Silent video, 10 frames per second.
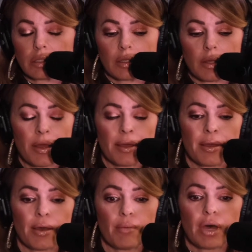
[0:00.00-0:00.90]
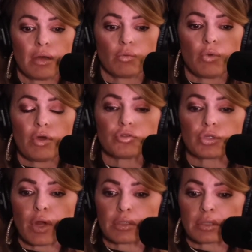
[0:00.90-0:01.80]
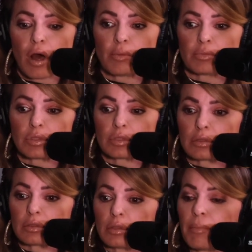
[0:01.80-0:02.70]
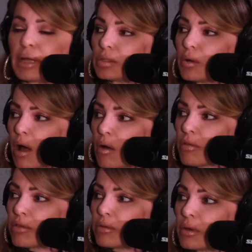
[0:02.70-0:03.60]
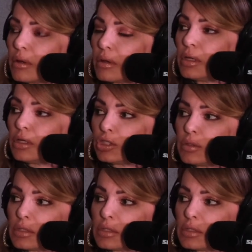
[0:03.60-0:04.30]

And but with Tourette's comes some mental health issues.